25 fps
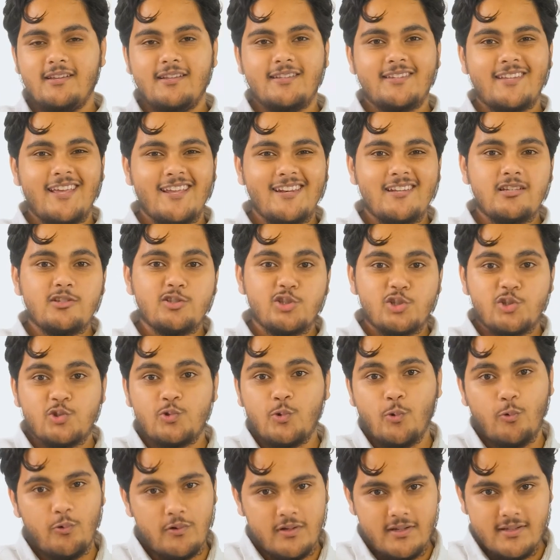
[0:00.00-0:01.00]
telling
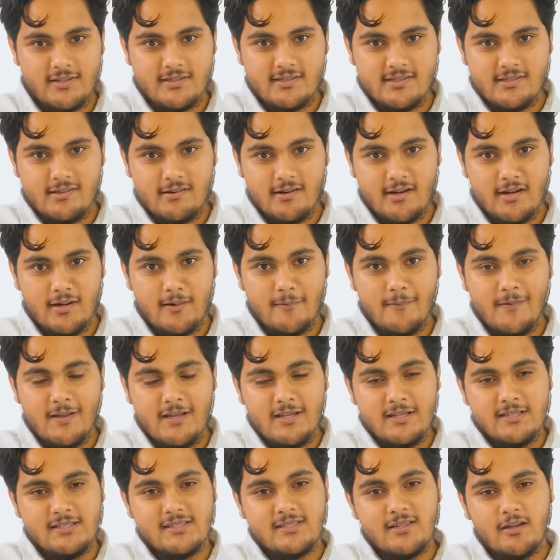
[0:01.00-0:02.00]
stories, right?
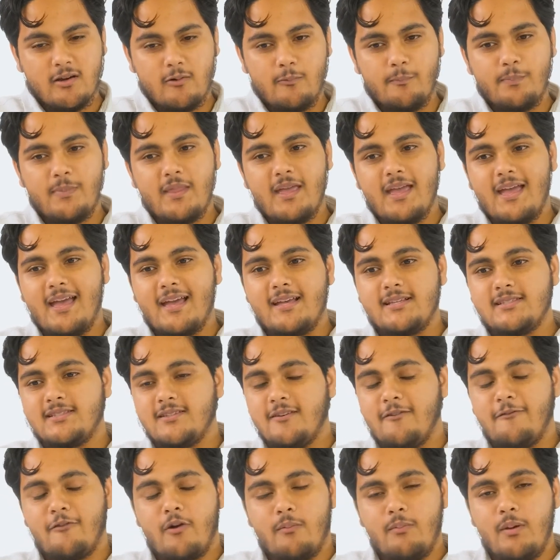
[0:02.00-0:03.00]
So
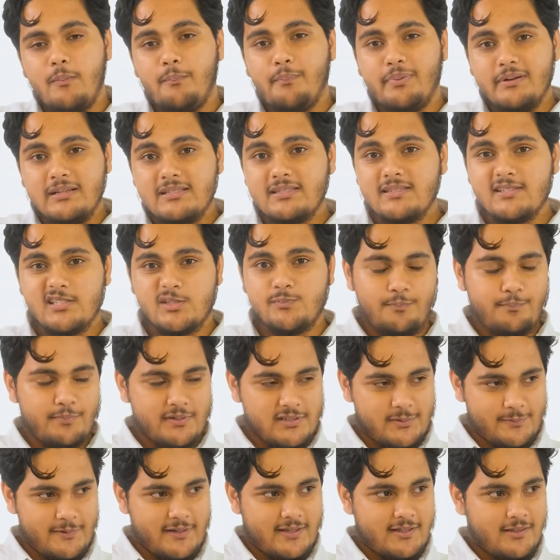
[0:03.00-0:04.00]
from a business
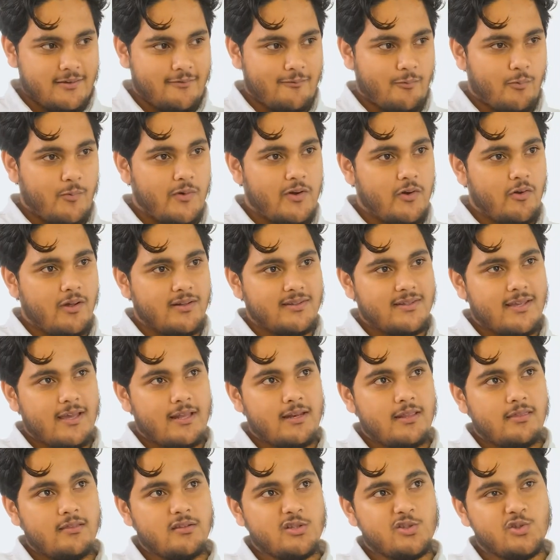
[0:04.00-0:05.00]
perspective, we're not
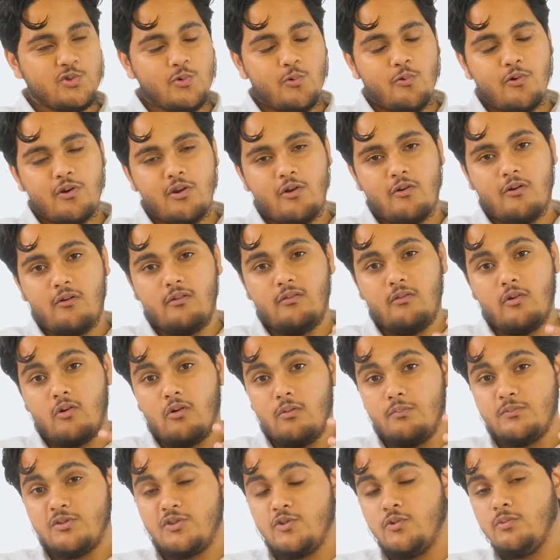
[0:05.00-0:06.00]
telling the story on the
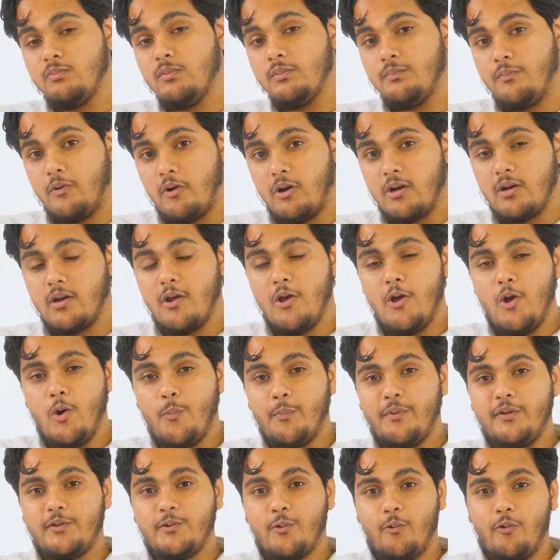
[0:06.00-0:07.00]
consumer part,
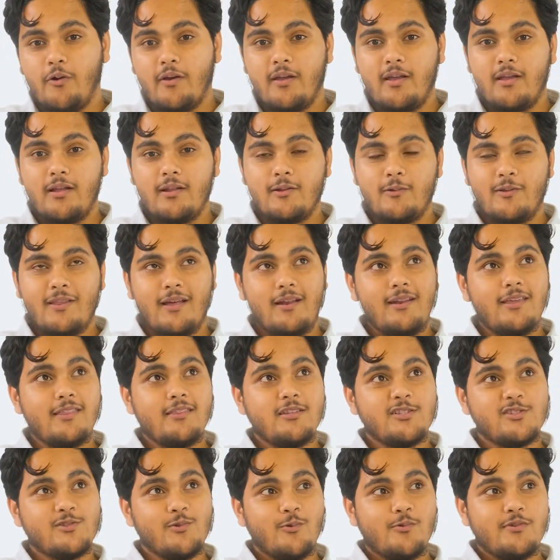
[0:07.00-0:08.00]
telling
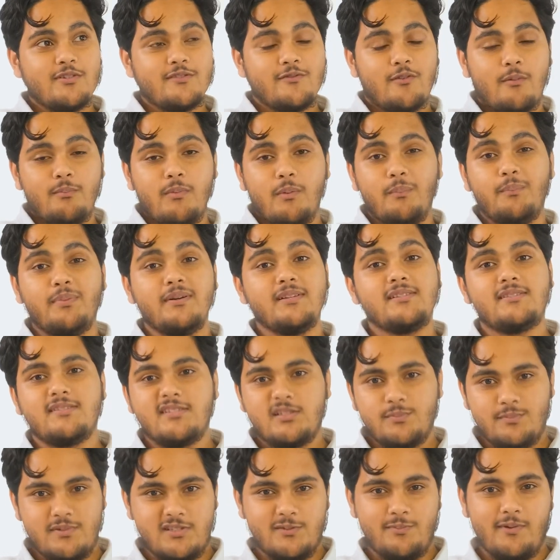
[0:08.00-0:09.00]
the stories from the
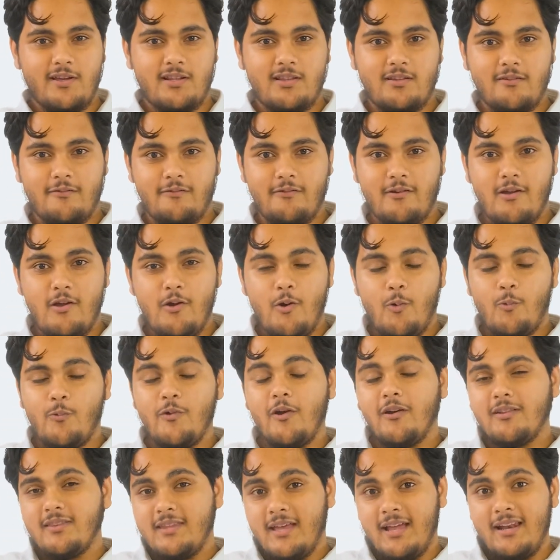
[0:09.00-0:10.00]
business perspective. We
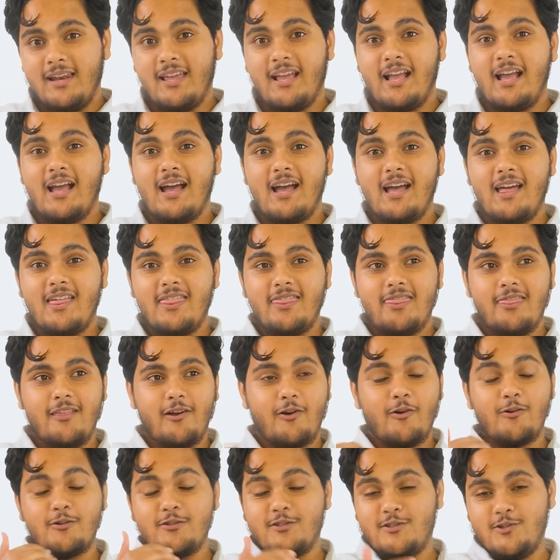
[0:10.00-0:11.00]
are telling the
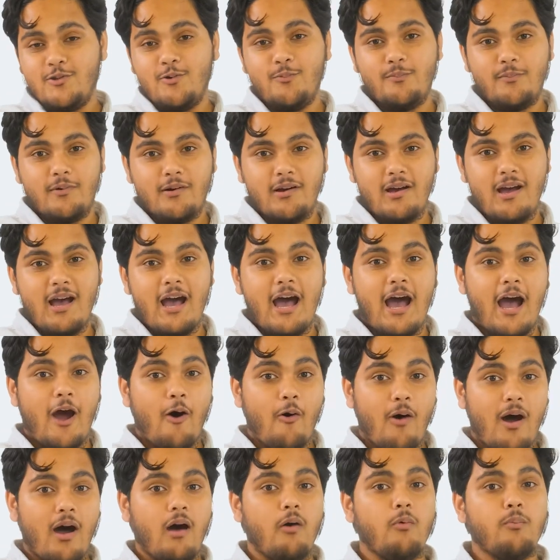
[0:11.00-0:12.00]
consumer
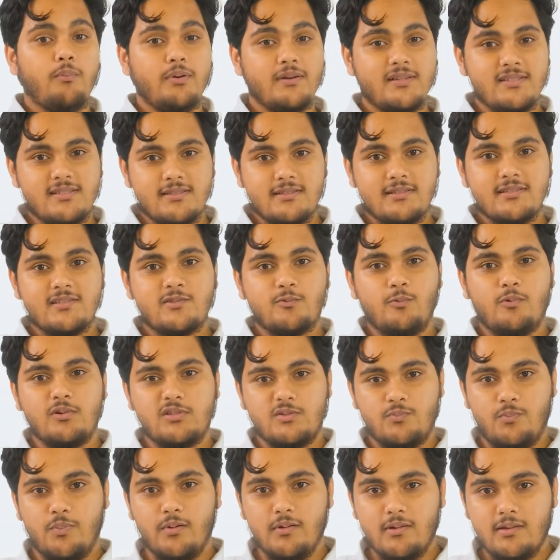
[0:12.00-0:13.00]
how our business
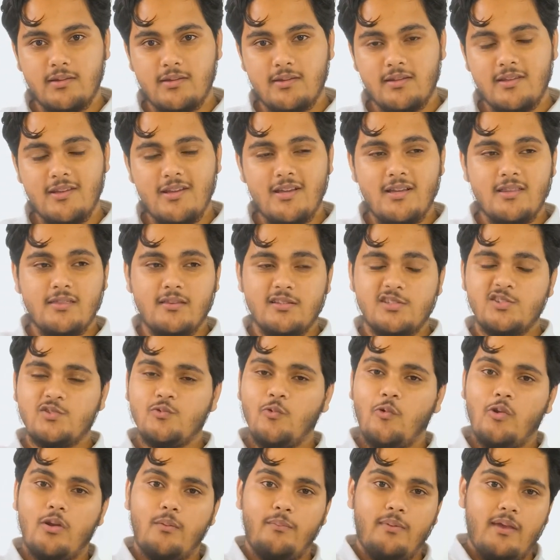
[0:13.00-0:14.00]
was built, the
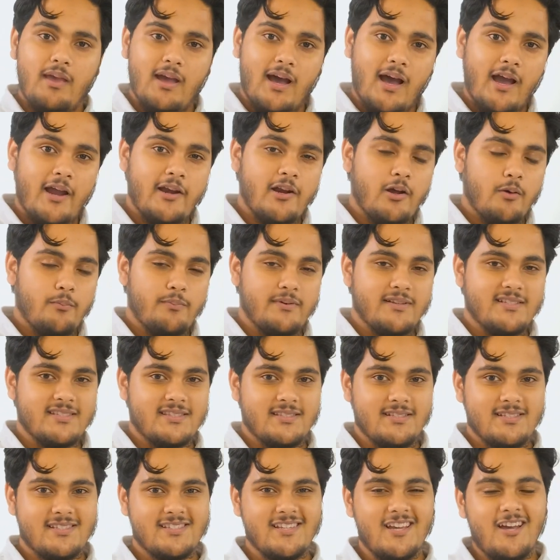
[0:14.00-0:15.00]
story behind our business,